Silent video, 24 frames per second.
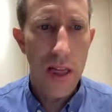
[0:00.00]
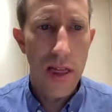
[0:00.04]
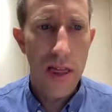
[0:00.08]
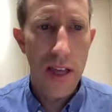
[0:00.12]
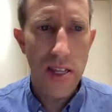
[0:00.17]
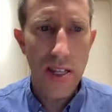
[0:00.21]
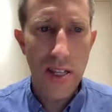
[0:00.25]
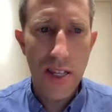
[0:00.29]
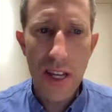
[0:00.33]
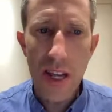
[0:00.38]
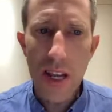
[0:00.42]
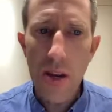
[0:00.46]
The
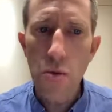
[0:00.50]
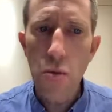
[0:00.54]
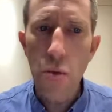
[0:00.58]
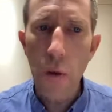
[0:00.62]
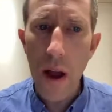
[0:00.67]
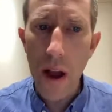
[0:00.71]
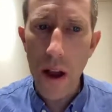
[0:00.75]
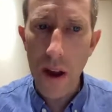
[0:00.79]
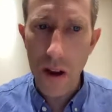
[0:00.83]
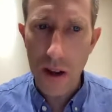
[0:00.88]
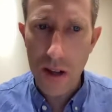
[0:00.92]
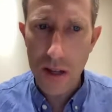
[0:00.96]
city
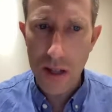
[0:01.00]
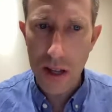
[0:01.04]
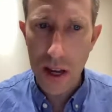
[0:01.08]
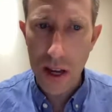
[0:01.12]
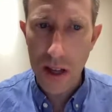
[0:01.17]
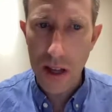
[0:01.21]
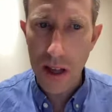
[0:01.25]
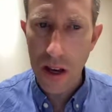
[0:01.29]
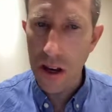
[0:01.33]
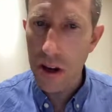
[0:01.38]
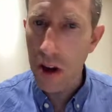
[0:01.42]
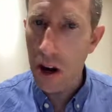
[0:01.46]
wears
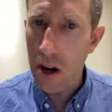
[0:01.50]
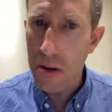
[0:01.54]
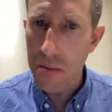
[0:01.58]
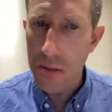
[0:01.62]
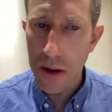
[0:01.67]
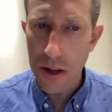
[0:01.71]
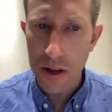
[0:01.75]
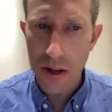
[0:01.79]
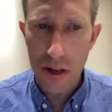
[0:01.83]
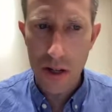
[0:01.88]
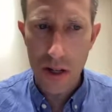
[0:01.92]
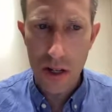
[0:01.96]
like the
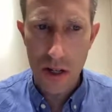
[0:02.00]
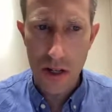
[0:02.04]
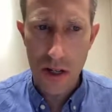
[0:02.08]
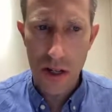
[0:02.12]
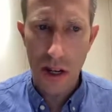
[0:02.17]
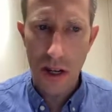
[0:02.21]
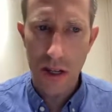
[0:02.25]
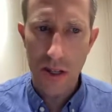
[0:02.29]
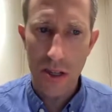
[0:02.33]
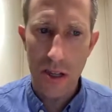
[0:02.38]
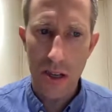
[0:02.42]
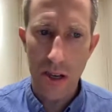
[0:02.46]
garment, just
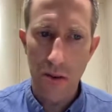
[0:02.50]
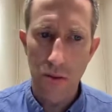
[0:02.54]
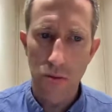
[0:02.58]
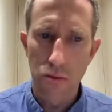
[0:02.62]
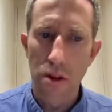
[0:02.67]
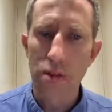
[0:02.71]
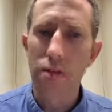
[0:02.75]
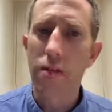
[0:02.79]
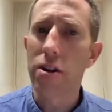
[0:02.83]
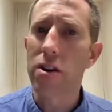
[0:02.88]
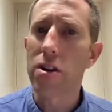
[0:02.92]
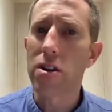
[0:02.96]
as the
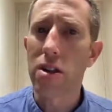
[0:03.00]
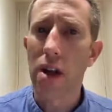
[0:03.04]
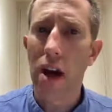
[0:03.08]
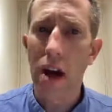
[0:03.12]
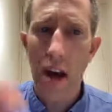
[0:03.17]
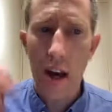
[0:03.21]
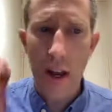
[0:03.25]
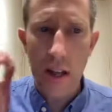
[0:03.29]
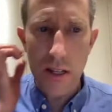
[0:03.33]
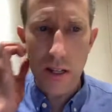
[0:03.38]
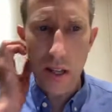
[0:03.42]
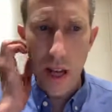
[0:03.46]
river
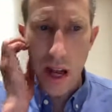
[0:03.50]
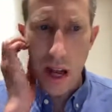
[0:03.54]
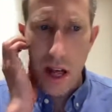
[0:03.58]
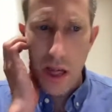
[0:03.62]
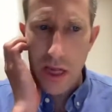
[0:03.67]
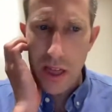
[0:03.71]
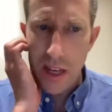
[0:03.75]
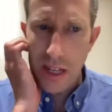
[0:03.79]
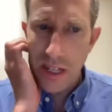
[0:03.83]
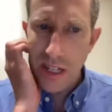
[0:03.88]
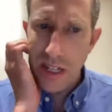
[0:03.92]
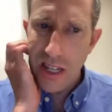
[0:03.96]
glides.
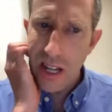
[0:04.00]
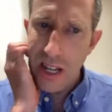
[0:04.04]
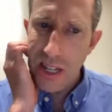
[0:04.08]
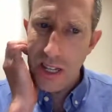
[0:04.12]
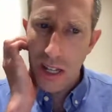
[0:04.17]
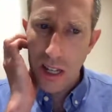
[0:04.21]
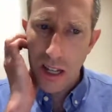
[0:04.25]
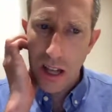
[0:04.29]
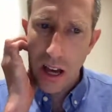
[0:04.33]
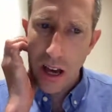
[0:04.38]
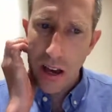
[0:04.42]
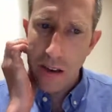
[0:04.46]
The city's
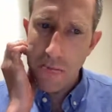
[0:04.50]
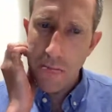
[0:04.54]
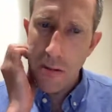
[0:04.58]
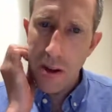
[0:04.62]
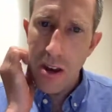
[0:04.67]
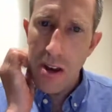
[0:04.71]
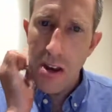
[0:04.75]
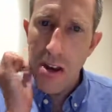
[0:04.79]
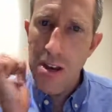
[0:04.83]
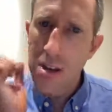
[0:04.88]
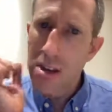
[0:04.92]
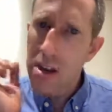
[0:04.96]
alive,
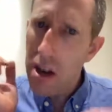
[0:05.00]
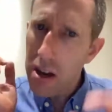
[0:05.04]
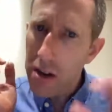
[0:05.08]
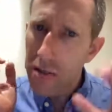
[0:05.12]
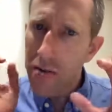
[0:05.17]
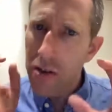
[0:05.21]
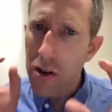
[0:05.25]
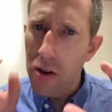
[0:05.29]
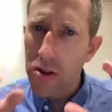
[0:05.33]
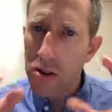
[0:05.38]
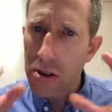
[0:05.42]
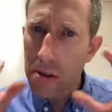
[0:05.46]
but none
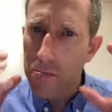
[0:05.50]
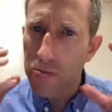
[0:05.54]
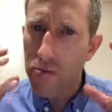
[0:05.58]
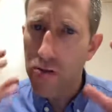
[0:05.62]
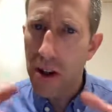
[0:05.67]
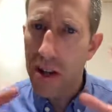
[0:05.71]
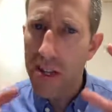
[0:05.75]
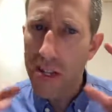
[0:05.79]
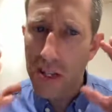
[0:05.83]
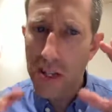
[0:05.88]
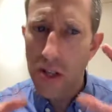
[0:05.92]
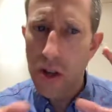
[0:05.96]
of those
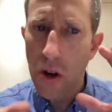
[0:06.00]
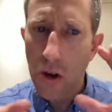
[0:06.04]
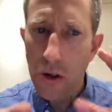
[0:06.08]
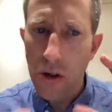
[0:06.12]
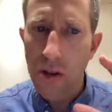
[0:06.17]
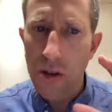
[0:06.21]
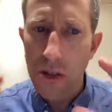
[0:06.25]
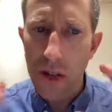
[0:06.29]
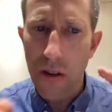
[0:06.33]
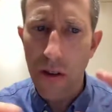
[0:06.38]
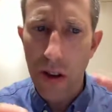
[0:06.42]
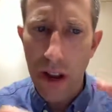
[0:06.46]
oppressed
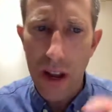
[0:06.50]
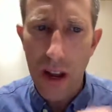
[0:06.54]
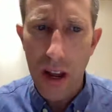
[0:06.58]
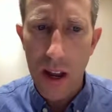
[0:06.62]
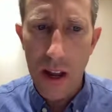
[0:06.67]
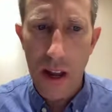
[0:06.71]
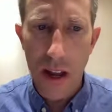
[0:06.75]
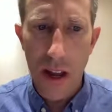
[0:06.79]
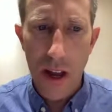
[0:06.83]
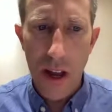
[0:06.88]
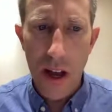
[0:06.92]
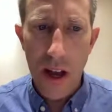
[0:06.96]
souls are in
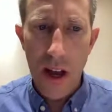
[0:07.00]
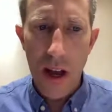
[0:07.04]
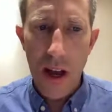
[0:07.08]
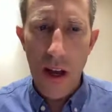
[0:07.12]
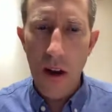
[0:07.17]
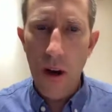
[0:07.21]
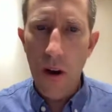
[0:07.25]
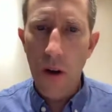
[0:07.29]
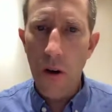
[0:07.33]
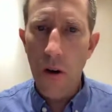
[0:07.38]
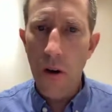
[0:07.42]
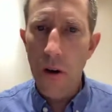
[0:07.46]
it.
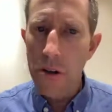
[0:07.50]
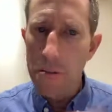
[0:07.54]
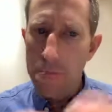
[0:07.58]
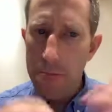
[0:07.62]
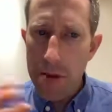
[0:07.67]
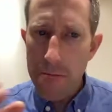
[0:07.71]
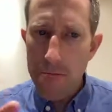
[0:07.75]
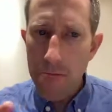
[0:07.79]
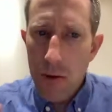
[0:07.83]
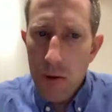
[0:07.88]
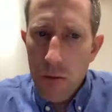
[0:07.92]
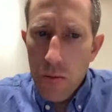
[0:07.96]
All the
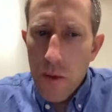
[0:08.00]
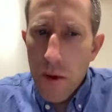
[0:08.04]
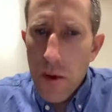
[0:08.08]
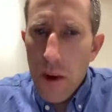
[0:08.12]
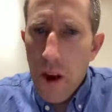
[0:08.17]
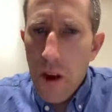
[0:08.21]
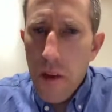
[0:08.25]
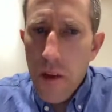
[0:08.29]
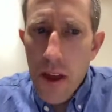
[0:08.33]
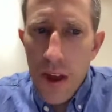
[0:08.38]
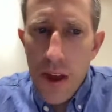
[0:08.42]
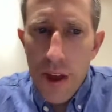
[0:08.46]
people, where
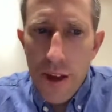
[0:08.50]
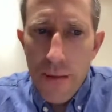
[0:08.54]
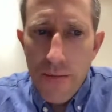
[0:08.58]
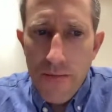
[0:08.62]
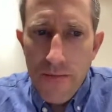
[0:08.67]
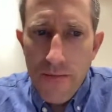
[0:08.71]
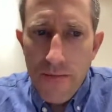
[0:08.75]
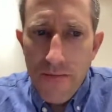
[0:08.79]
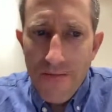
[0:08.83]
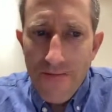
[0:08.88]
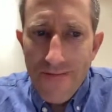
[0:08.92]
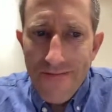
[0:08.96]
are they?
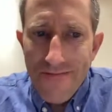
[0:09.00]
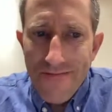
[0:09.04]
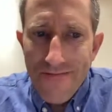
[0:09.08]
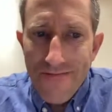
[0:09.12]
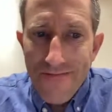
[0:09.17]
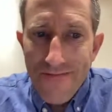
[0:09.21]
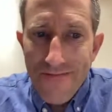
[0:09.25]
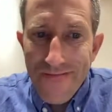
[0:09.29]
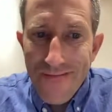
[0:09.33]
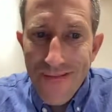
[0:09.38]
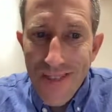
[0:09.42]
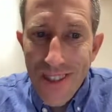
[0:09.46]

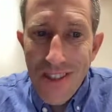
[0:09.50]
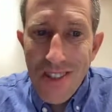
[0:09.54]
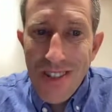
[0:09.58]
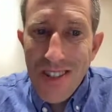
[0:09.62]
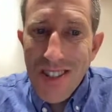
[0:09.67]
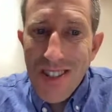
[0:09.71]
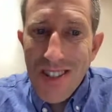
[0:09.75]
They're